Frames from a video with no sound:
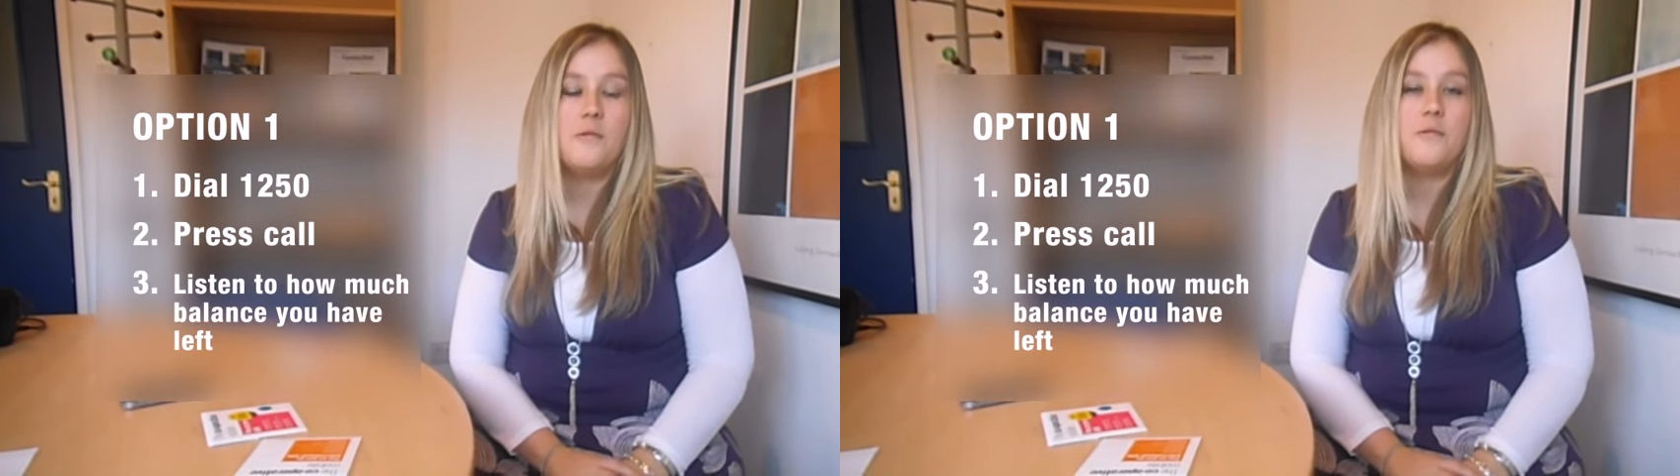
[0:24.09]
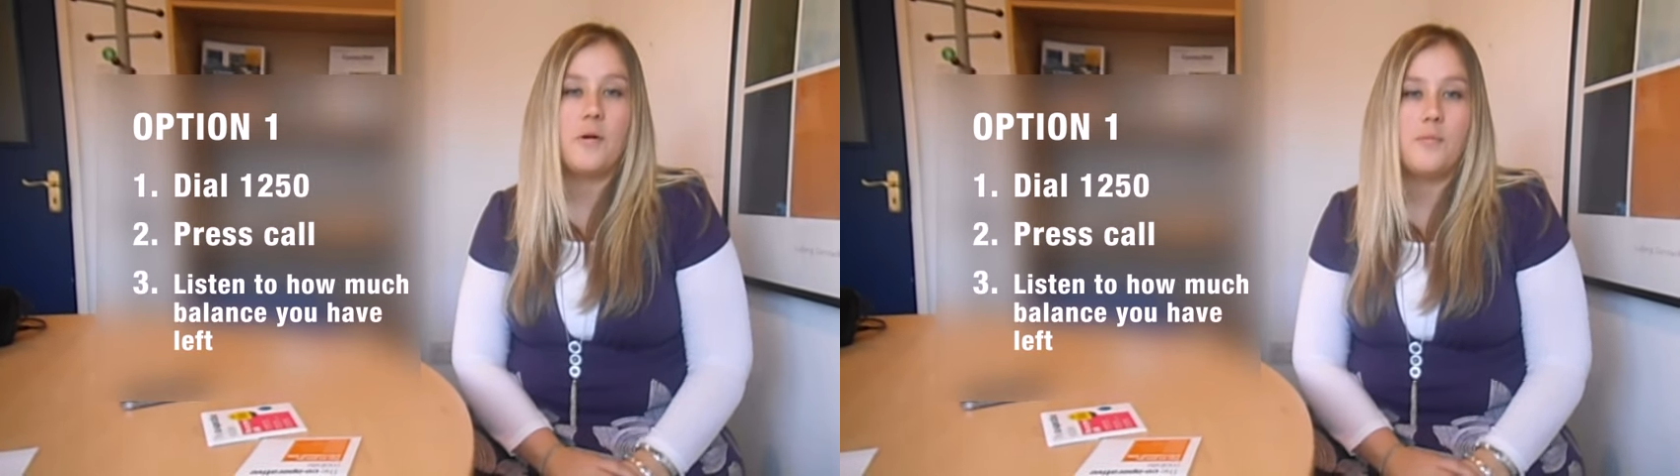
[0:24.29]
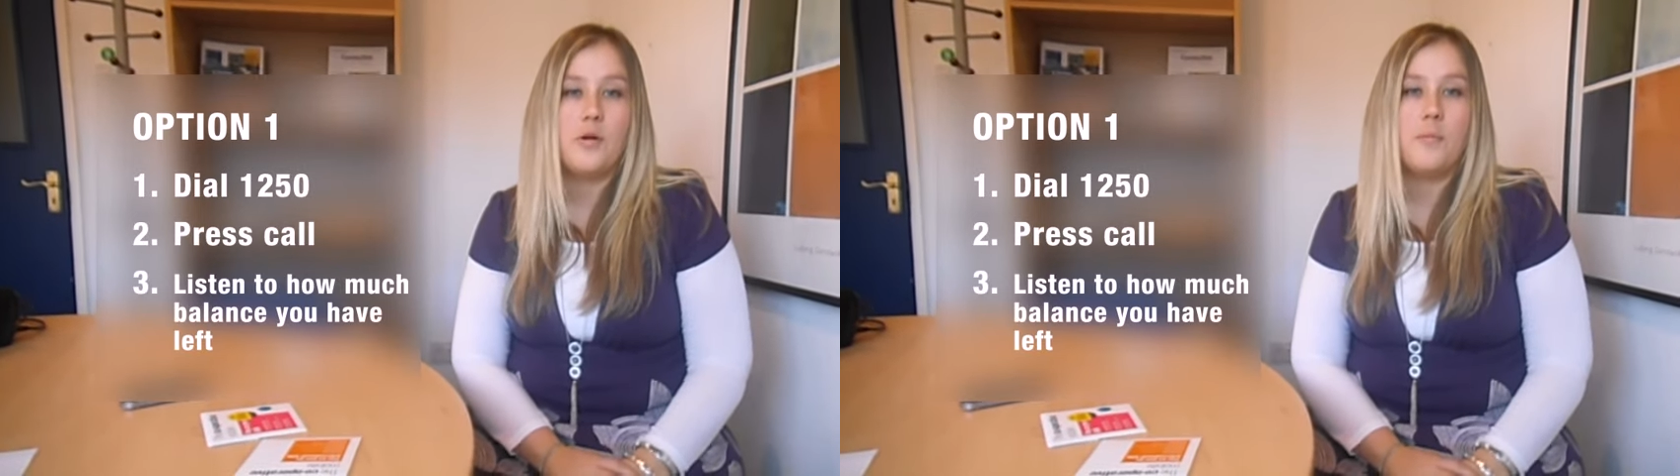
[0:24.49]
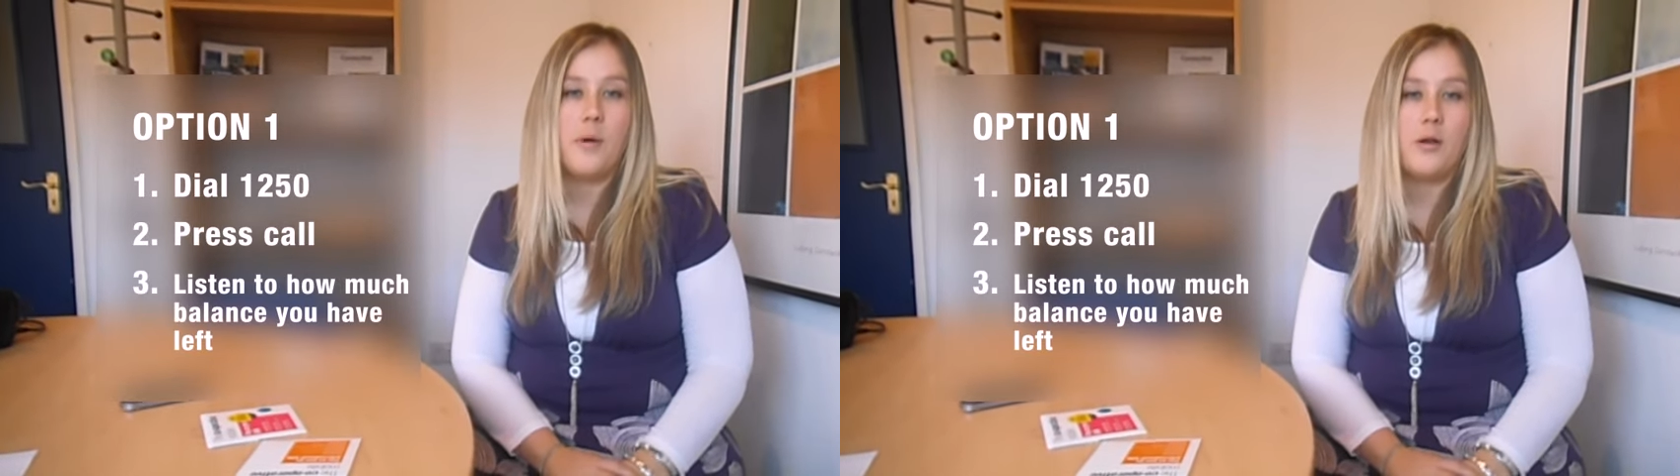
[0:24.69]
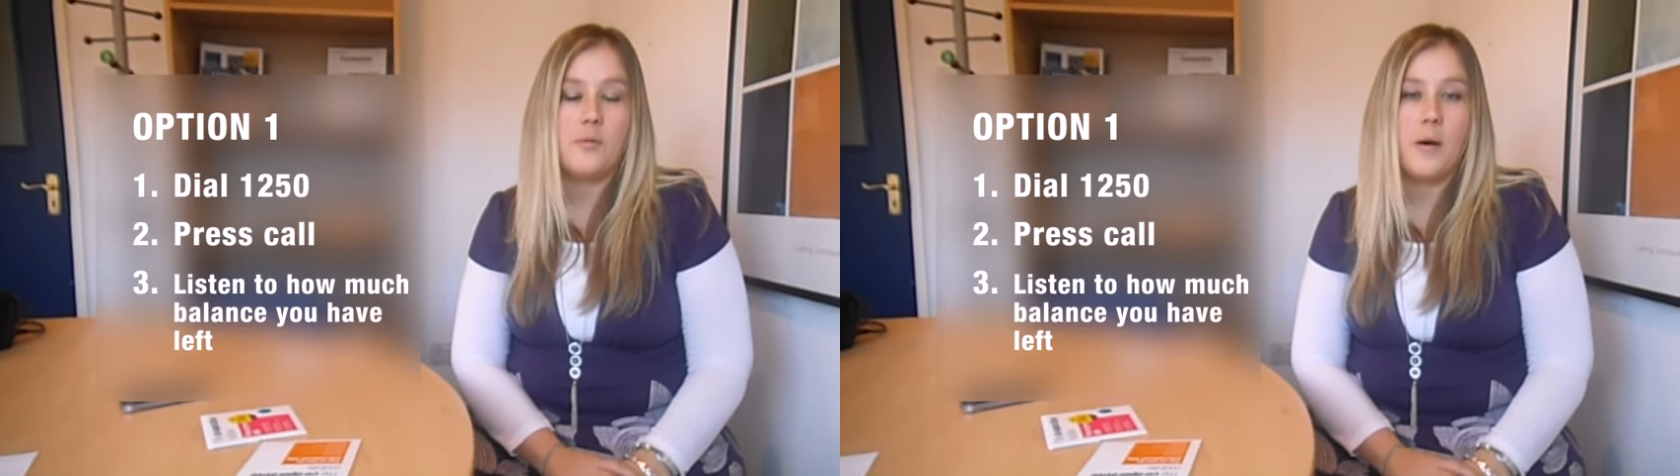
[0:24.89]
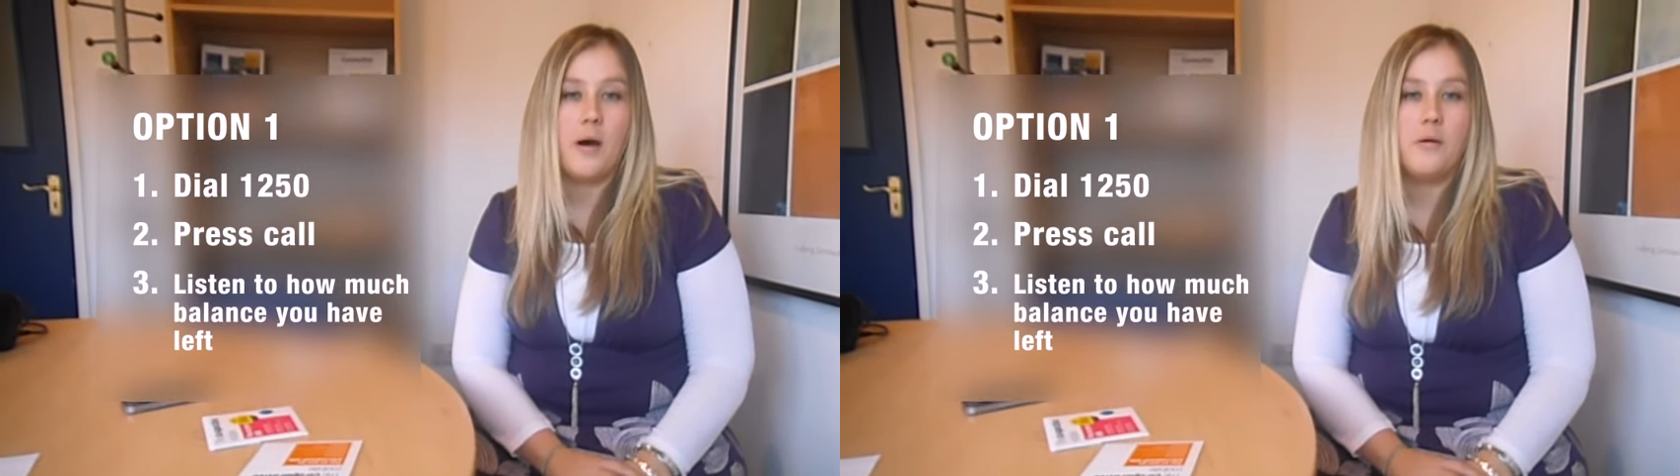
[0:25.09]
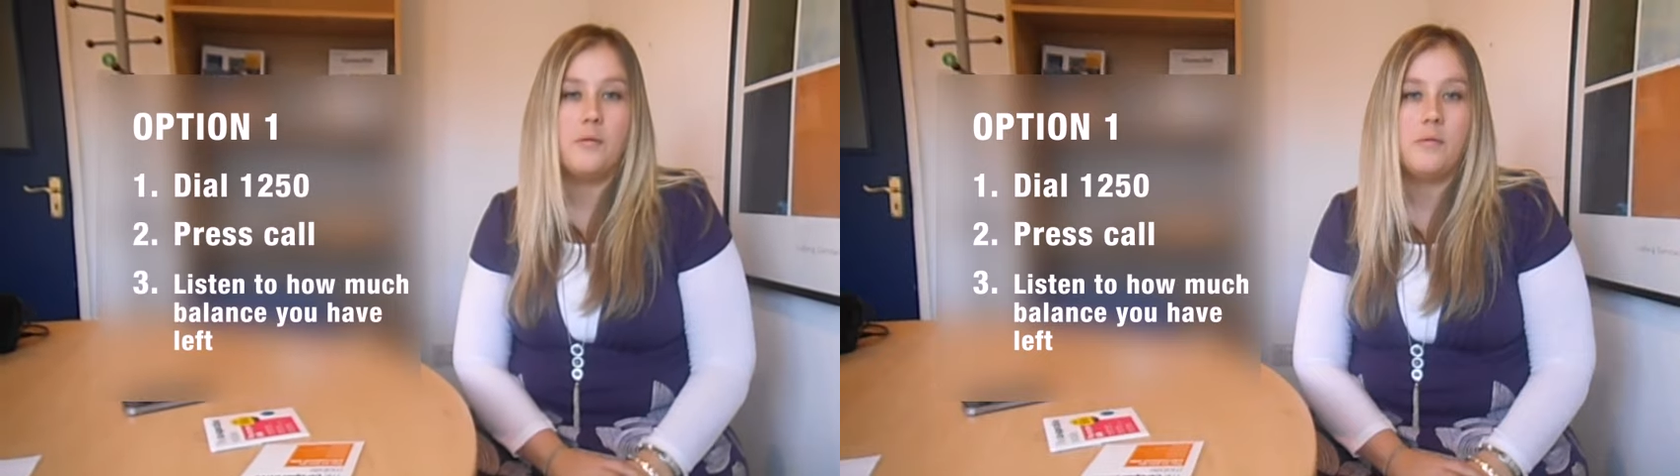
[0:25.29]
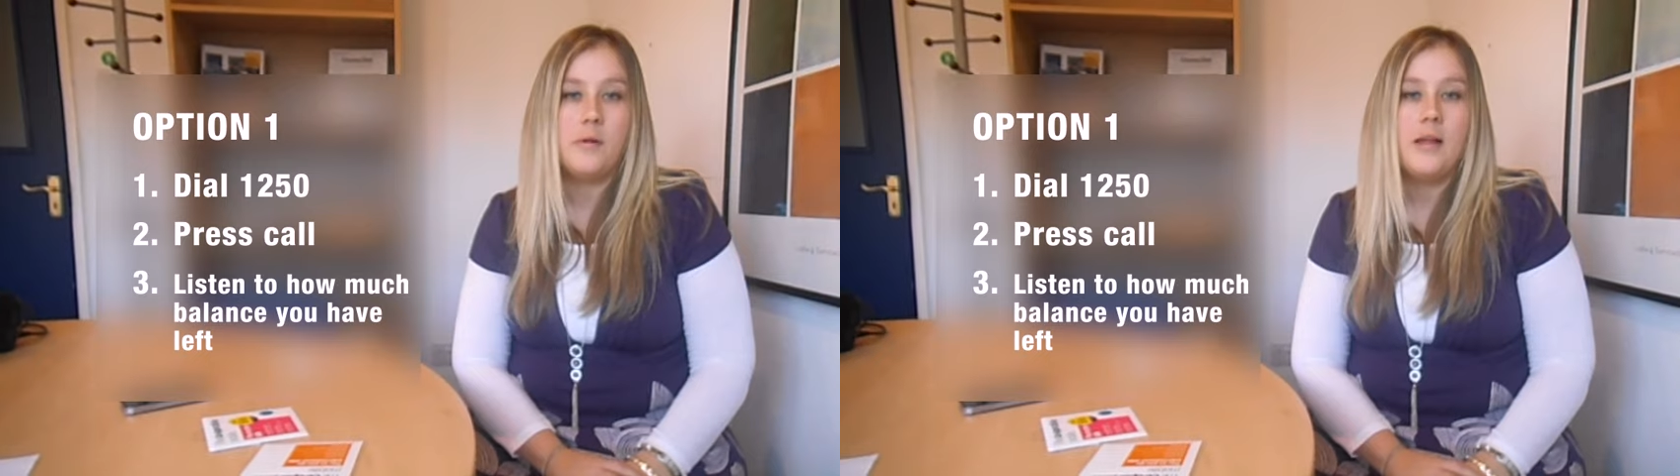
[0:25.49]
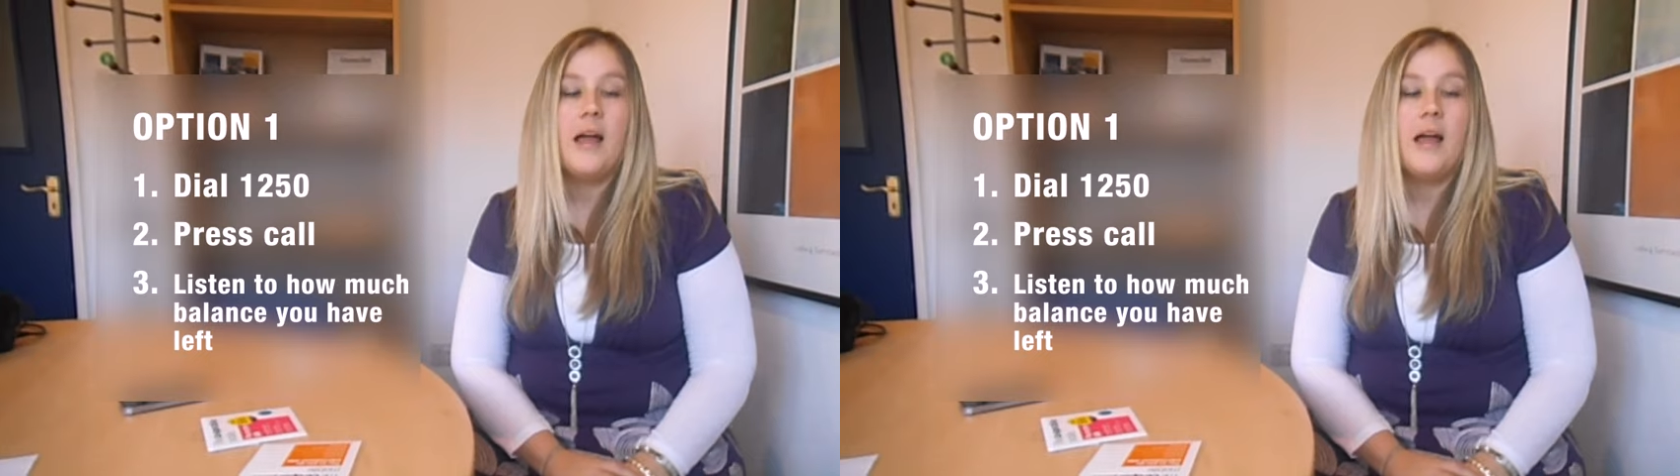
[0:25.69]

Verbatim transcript: from your mobile